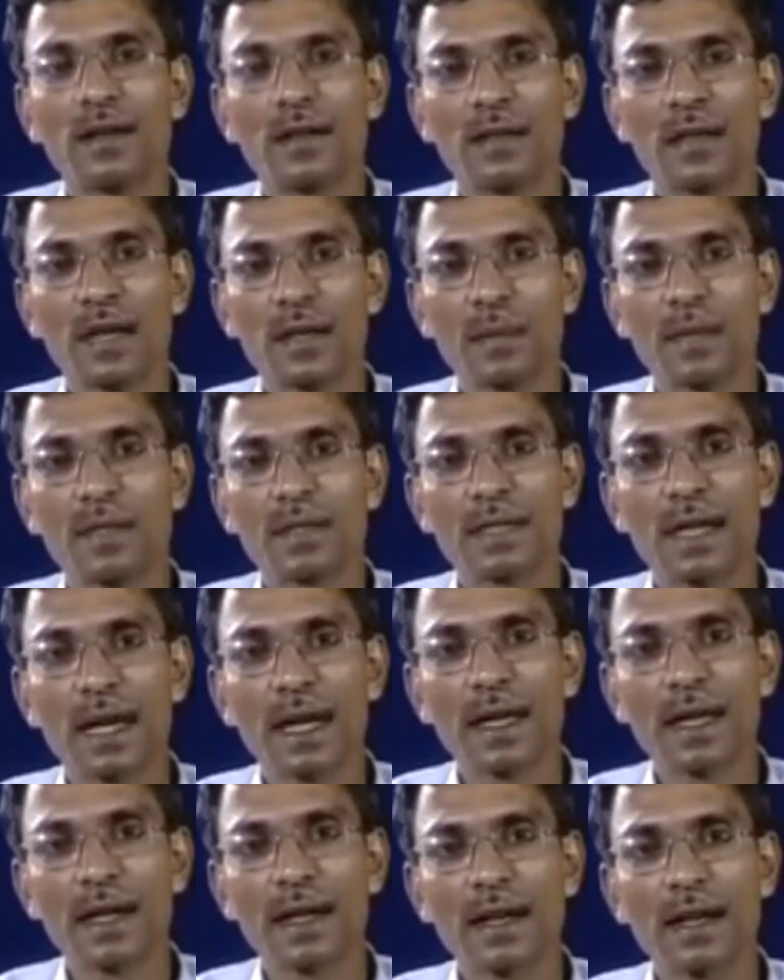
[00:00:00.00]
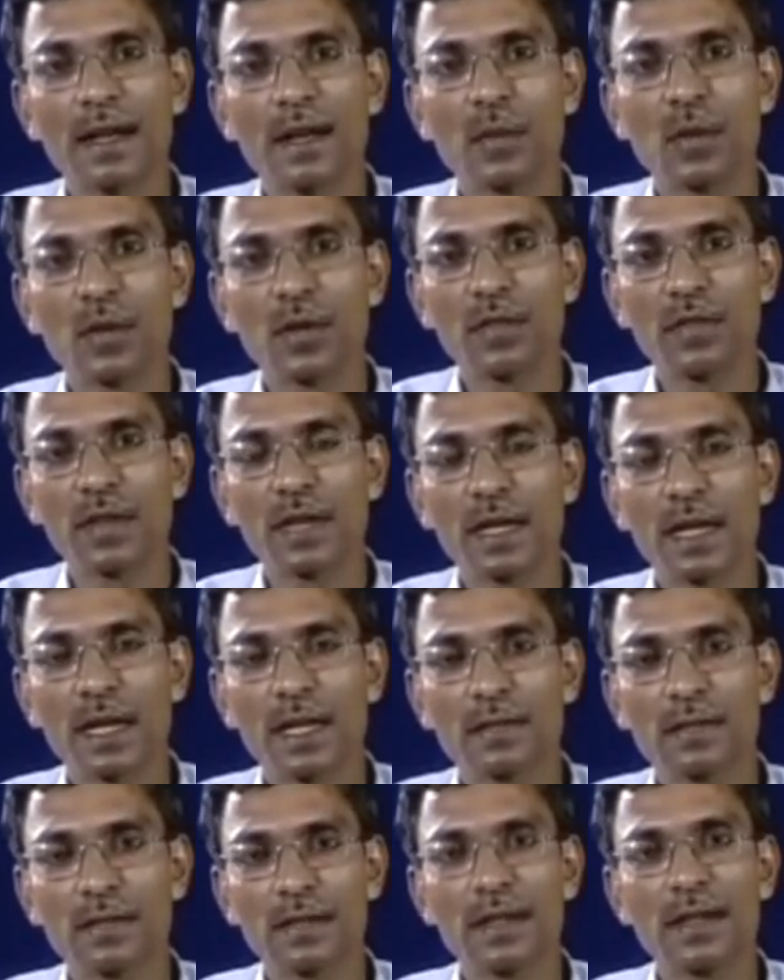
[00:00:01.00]
That means higher amount of heat
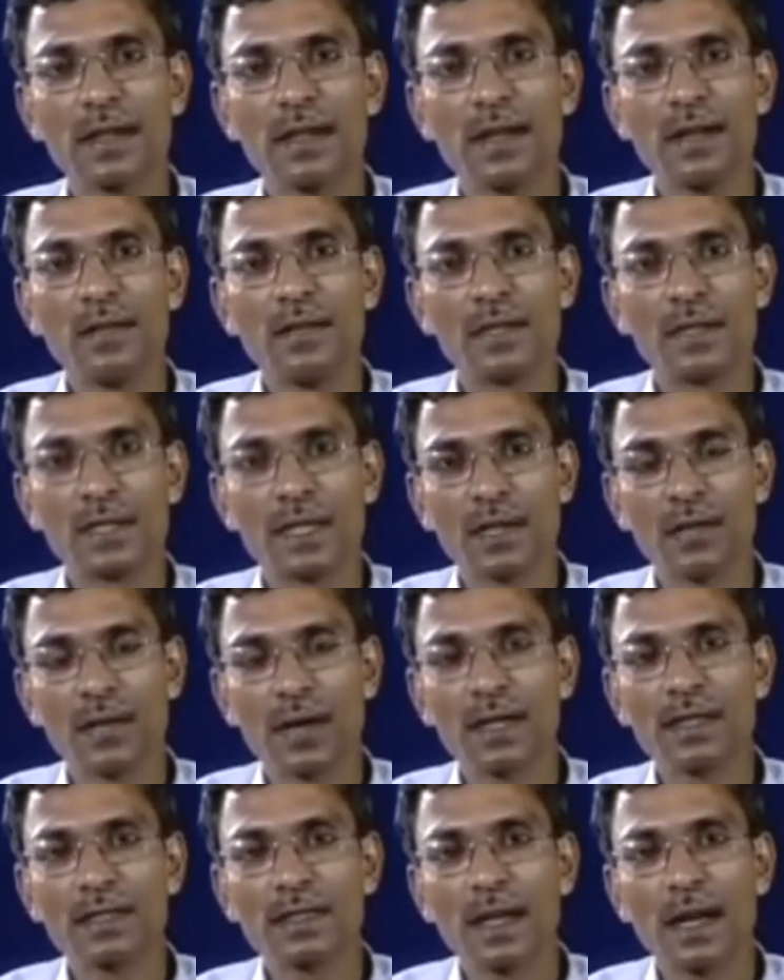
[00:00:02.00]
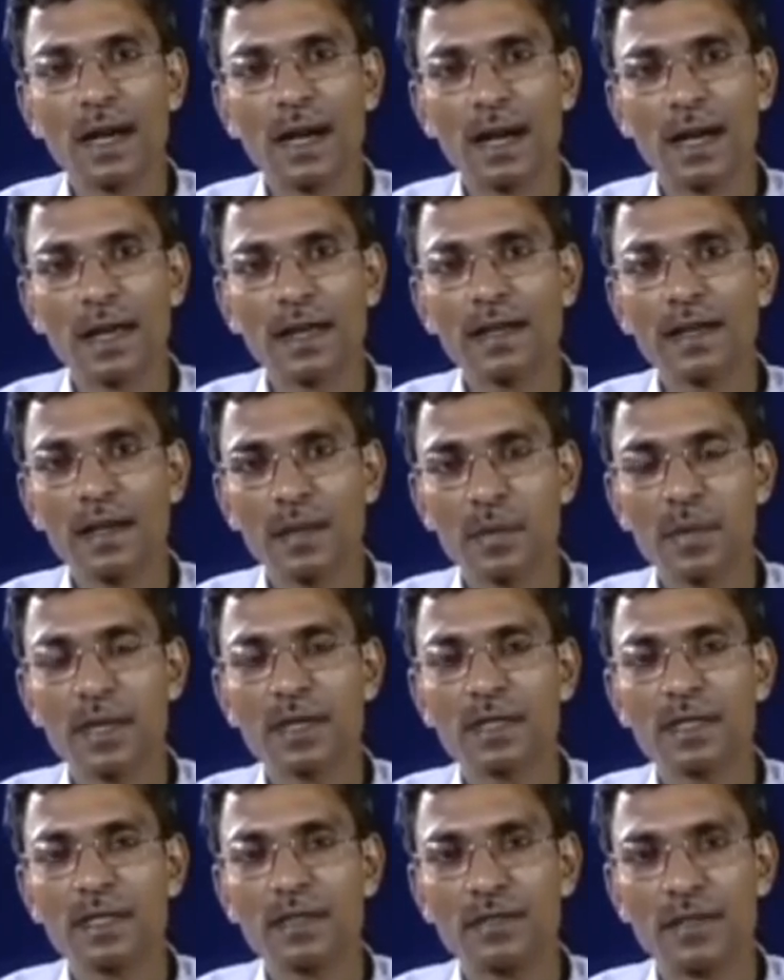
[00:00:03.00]
transfer, which requires higher
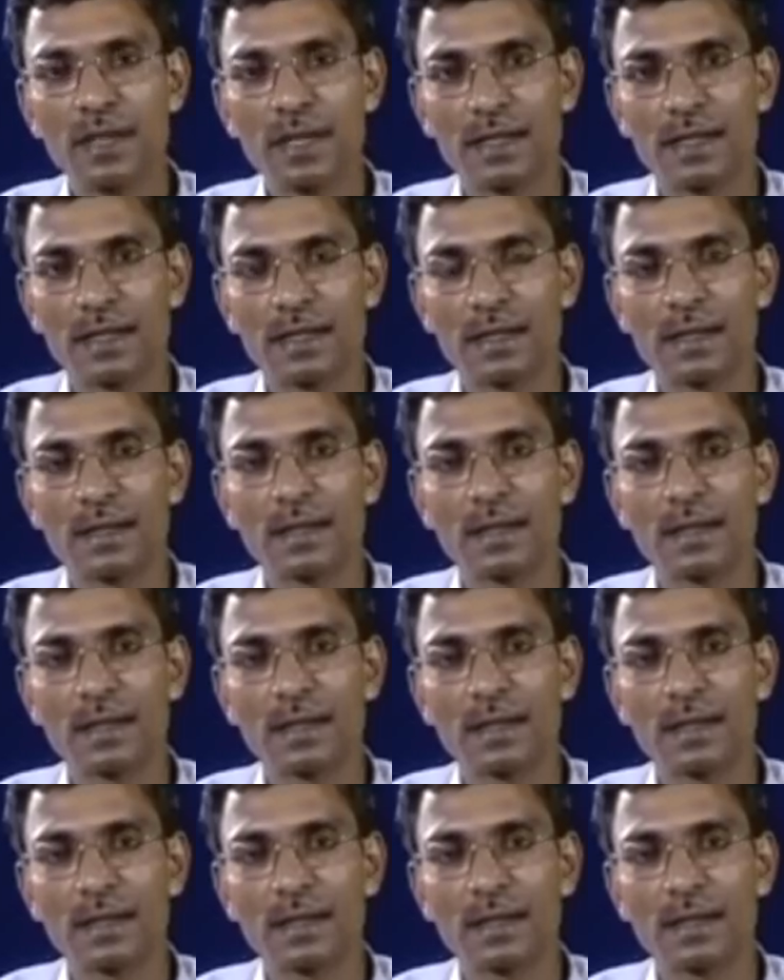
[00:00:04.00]
temperature difference.